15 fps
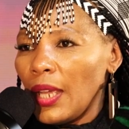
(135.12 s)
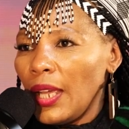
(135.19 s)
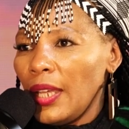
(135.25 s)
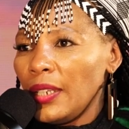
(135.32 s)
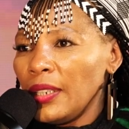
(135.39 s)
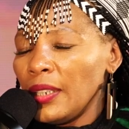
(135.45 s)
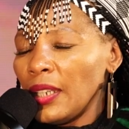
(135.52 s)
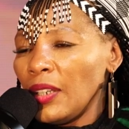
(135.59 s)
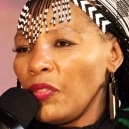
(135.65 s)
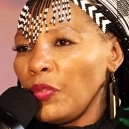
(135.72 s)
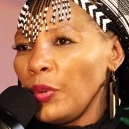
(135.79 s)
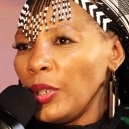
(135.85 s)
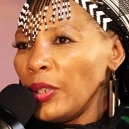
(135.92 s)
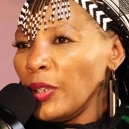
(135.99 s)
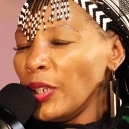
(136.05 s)
And if
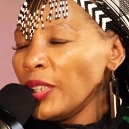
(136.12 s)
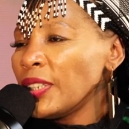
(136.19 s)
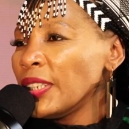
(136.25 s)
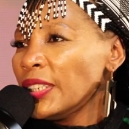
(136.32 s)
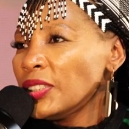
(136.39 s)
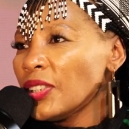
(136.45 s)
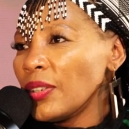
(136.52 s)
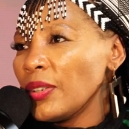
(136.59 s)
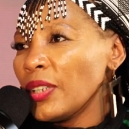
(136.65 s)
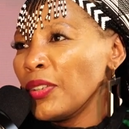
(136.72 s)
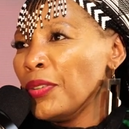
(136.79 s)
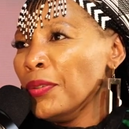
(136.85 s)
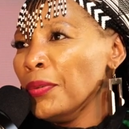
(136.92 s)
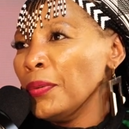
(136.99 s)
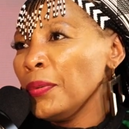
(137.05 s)
we're not nurturing
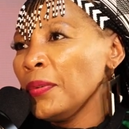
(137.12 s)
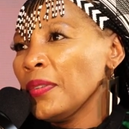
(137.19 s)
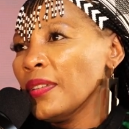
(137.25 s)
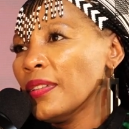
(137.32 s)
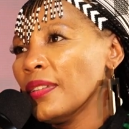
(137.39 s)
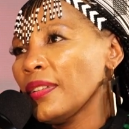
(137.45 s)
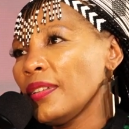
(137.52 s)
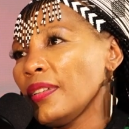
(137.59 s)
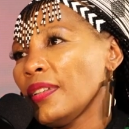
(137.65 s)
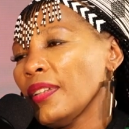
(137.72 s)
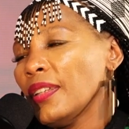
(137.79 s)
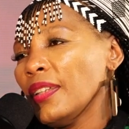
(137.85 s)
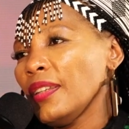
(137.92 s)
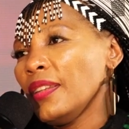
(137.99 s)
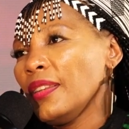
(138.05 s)
you,
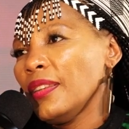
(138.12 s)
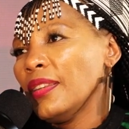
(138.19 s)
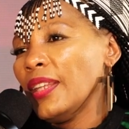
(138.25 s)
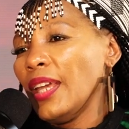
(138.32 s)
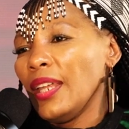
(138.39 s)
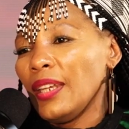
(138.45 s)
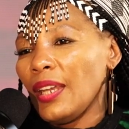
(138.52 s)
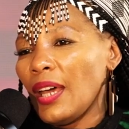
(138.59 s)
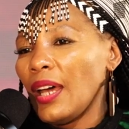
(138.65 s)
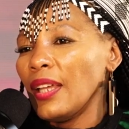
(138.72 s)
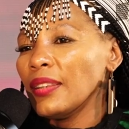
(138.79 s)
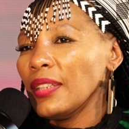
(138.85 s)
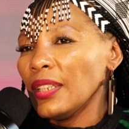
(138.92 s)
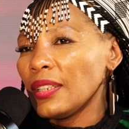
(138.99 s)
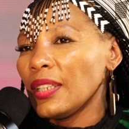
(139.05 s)
then
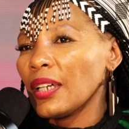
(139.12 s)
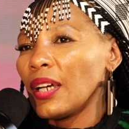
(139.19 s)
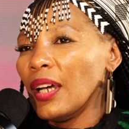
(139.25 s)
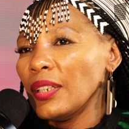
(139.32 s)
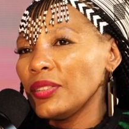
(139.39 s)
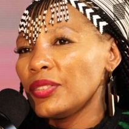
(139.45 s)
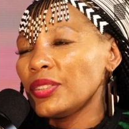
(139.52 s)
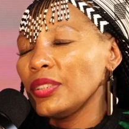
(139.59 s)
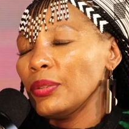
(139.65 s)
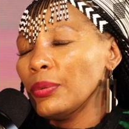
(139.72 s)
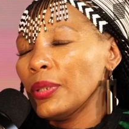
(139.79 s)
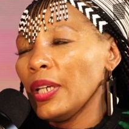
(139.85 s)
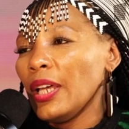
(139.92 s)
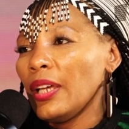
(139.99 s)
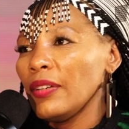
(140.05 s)
I think the country
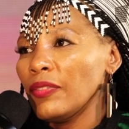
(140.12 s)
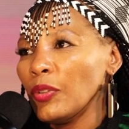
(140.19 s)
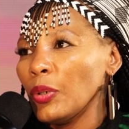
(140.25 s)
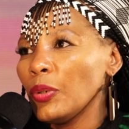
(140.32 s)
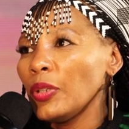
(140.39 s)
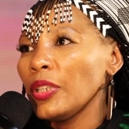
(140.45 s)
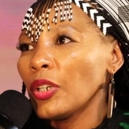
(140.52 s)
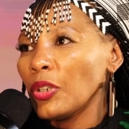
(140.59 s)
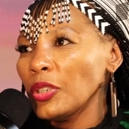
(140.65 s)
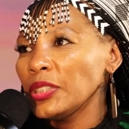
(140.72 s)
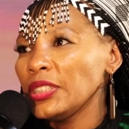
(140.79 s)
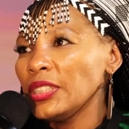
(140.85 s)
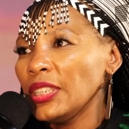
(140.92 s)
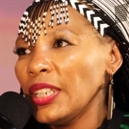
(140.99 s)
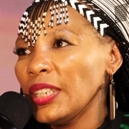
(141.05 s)
will have, or the
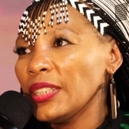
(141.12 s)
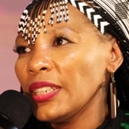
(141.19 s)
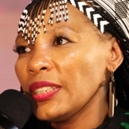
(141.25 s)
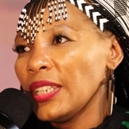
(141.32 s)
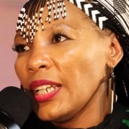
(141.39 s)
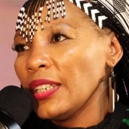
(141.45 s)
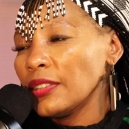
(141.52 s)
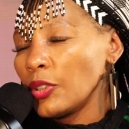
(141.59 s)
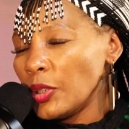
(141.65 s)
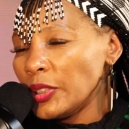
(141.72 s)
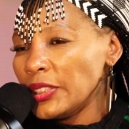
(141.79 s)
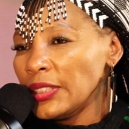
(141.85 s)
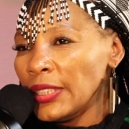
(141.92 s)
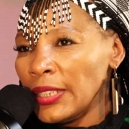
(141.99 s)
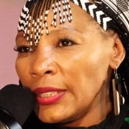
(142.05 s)
continent
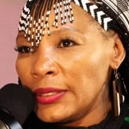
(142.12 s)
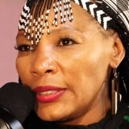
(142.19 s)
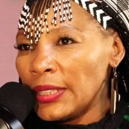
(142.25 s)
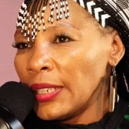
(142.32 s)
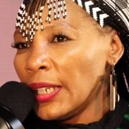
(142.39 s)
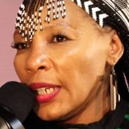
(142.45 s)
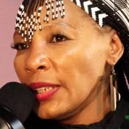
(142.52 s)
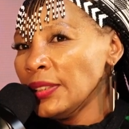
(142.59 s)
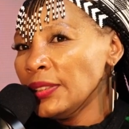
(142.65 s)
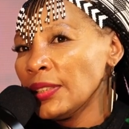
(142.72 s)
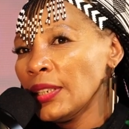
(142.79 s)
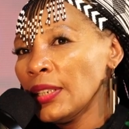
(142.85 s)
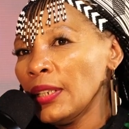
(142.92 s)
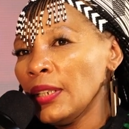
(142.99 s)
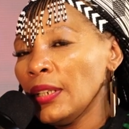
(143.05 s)
at large,
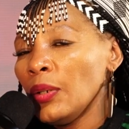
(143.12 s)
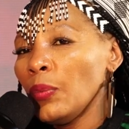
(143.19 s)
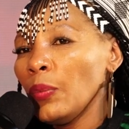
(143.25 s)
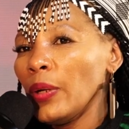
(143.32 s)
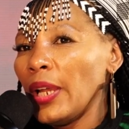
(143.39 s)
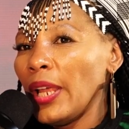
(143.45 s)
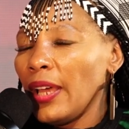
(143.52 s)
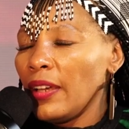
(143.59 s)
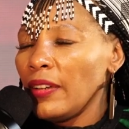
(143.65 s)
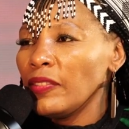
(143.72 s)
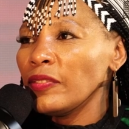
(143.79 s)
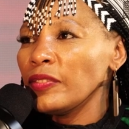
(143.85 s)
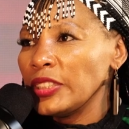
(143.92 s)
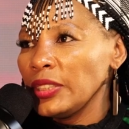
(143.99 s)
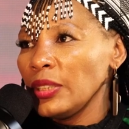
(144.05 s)
will
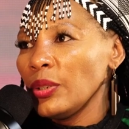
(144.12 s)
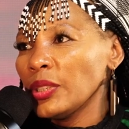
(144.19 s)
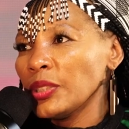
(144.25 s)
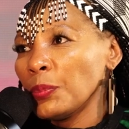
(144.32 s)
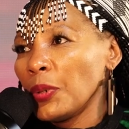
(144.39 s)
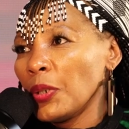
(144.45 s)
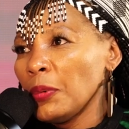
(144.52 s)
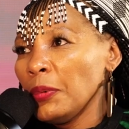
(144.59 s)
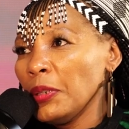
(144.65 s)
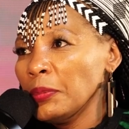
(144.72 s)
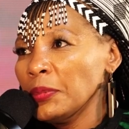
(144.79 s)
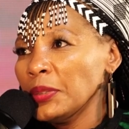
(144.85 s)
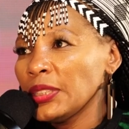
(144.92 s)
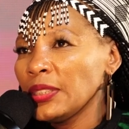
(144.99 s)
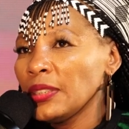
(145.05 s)
have serious
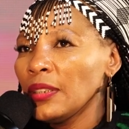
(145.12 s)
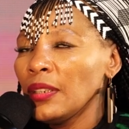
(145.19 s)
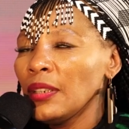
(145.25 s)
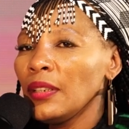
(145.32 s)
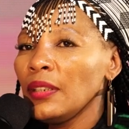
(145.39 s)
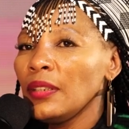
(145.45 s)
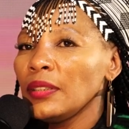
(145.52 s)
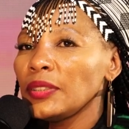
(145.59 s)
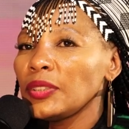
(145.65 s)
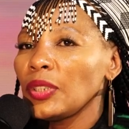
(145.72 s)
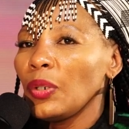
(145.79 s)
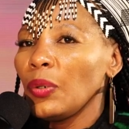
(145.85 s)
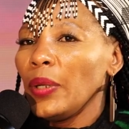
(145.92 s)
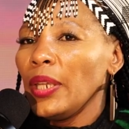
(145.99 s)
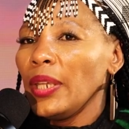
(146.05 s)
problems.
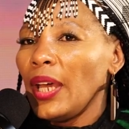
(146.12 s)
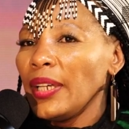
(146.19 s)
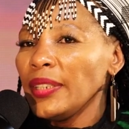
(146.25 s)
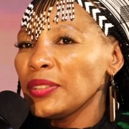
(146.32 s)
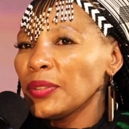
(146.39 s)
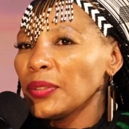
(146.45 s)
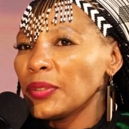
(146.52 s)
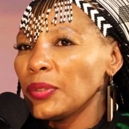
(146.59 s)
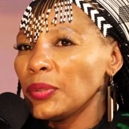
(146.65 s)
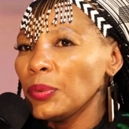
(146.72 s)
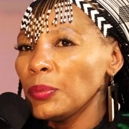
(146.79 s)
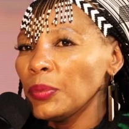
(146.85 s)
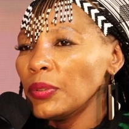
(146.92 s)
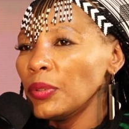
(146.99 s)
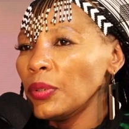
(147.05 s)
So when I talk to
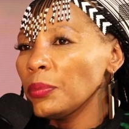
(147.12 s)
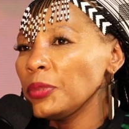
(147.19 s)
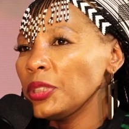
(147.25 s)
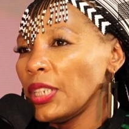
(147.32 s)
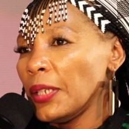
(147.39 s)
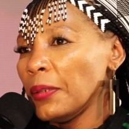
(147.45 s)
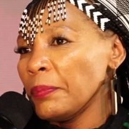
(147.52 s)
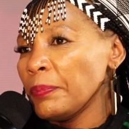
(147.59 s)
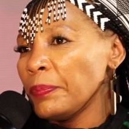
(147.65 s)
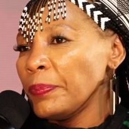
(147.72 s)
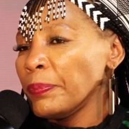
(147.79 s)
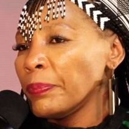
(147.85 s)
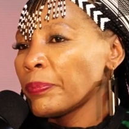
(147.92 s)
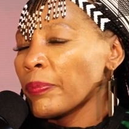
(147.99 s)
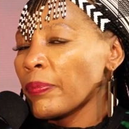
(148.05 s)
Muntomsha,
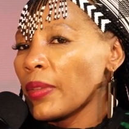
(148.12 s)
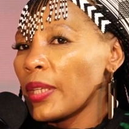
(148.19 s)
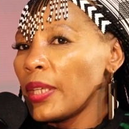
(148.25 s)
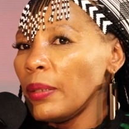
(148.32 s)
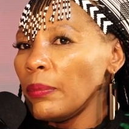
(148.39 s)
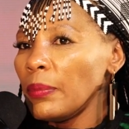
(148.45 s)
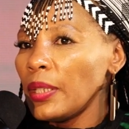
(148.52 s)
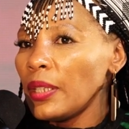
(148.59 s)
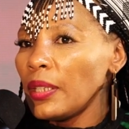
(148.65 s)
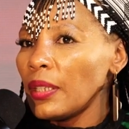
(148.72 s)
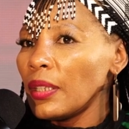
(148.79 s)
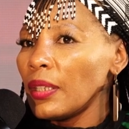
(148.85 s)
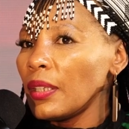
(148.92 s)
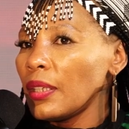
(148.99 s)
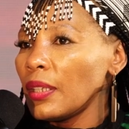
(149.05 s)

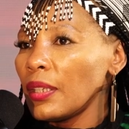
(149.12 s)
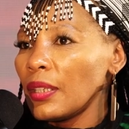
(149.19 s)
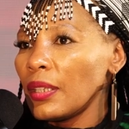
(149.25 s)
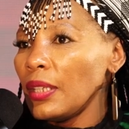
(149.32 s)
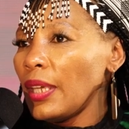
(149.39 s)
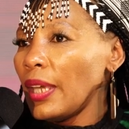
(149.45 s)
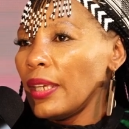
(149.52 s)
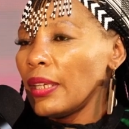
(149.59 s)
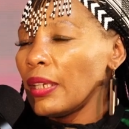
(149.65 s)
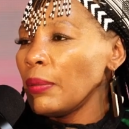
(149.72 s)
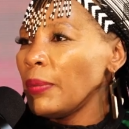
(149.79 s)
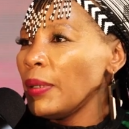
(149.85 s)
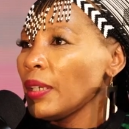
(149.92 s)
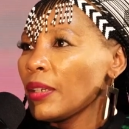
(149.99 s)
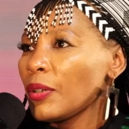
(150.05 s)

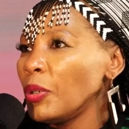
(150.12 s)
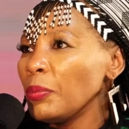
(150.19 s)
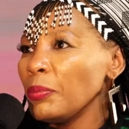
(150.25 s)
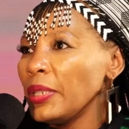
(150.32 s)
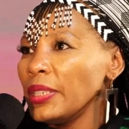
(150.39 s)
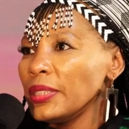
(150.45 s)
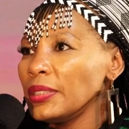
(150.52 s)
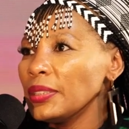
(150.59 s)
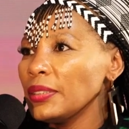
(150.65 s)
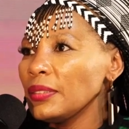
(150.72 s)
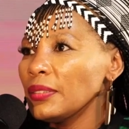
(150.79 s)
ngibe complete.